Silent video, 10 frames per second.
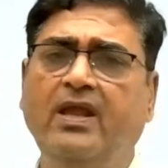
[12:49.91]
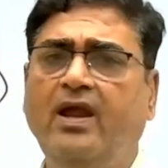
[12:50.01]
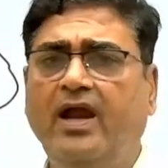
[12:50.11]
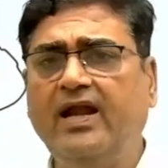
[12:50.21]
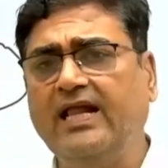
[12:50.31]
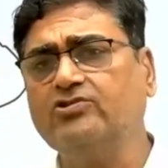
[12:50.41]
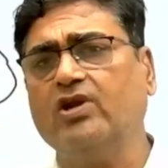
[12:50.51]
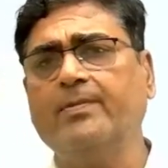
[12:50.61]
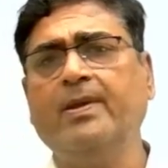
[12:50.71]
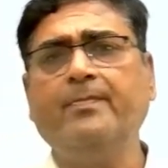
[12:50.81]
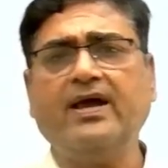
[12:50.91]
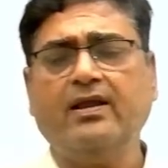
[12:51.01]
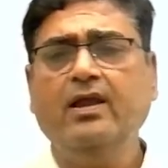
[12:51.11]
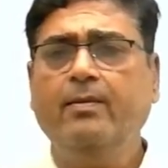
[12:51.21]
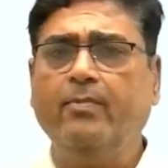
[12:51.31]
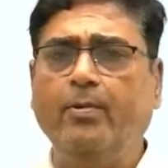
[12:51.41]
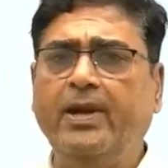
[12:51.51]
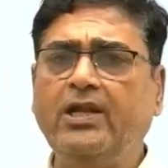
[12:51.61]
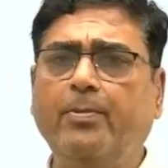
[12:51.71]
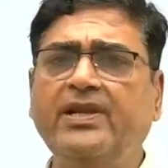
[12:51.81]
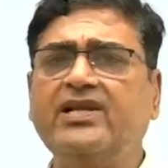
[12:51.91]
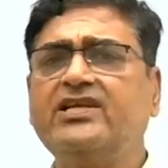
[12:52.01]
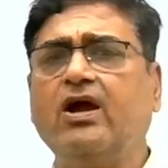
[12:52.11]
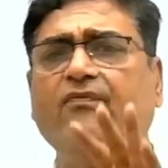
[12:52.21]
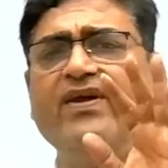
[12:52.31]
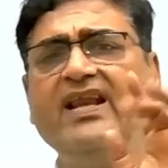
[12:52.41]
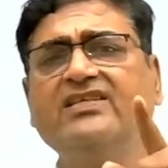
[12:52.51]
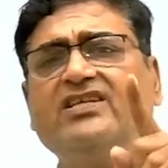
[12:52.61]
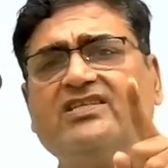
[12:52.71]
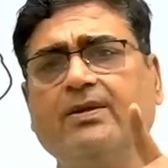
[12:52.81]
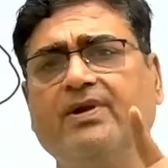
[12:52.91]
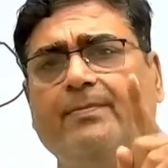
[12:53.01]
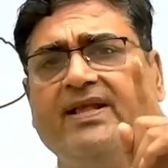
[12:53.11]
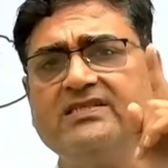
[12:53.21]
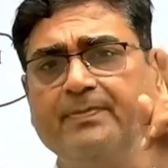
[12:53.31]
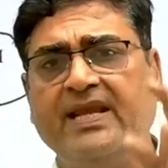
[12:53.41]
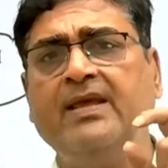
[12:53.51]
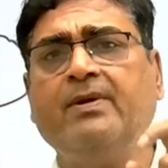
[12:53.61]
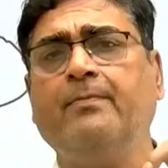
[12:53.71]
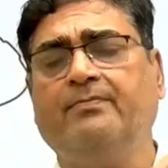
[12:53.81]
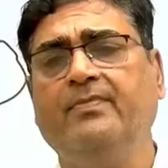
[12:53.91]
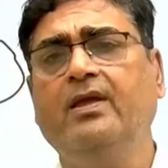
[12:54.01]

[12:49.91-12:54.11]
And also remember, moment of inertia of any system remains minimum.